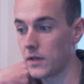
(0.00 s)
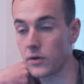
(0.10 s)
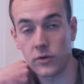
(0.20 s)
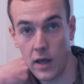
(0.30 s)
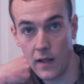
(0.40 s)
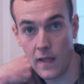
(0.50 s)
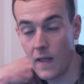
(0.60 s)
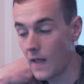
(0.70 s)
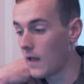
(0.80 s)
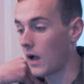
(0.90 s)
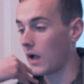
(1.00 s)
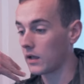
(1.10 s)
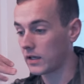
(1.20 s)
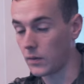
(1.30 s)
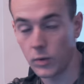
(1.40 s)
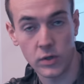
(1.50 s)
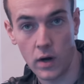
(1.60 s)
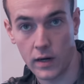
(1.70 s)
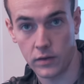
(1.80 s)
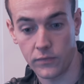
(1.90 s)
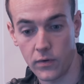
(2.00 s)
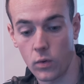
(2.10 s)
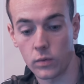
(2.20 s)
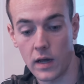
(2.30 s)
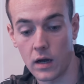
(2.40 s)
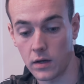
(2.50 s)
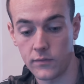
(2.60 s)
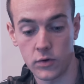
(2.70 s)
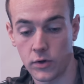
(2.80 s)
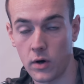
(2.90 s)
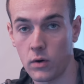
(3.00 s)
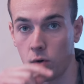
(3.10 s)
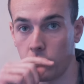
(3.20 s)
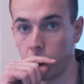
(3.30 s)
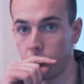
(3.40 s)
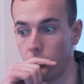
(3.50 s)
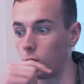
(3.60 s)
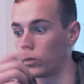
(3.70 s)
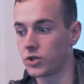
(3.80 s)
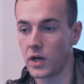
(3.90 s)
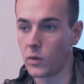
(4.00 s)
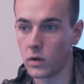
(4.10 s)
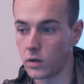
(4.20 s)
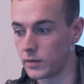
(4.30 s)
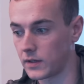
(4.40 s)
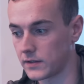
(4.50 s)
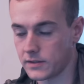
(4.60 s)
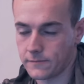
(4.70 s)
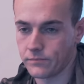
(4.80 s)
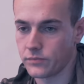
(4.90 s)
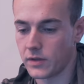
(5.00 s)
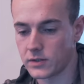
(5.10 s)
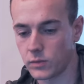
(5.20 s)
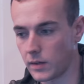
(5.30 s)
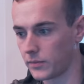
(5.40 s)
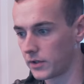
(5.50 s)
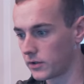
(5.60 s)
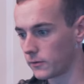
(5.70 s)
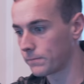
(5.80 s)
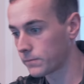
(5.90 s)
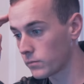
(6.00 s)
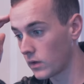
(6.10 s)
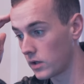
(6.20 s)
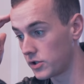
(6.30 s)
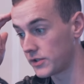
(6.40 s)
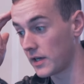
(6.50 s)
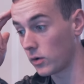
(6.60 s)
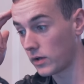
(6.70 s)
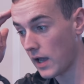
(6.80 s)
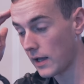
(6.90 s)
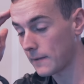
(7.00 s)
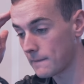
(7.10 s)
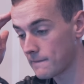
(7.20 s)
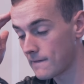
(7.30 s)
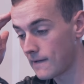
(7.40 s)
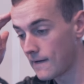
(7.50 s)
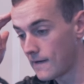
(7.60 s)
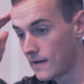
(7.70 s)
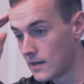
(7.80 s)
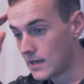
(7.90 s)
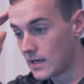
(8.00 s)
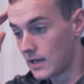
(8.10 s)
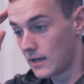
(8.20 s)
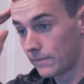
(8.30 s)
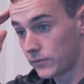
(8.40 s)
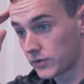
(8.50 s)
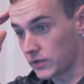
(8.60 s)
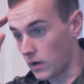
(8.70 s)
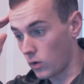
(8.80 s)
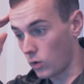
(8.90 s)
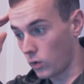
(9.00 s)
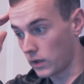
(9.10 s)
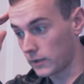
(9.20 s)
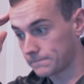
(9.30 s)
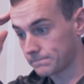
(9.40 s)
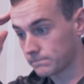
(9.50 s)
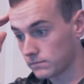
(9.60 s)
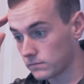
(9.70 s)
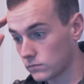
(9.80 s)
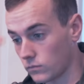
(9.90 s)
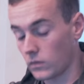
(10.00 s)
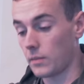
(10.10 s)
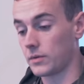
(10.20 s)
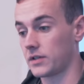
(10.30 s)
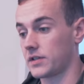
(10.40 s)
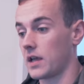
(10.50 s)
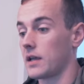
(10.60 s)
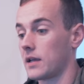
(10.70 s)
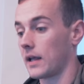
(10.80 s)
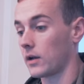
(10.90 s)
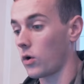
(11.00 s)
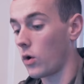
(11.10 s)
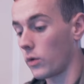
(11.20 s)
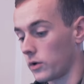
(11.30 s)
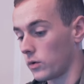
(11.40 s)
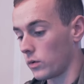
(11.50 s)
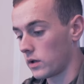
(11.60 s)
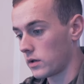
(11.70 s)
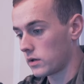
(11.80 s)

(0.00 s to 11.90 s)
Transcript: the internet. Can we talk on the phone? I'll give you the code over the phone, which I will, because that's what I'm gonna do. She said, okay. So I'm gonna say, can I call you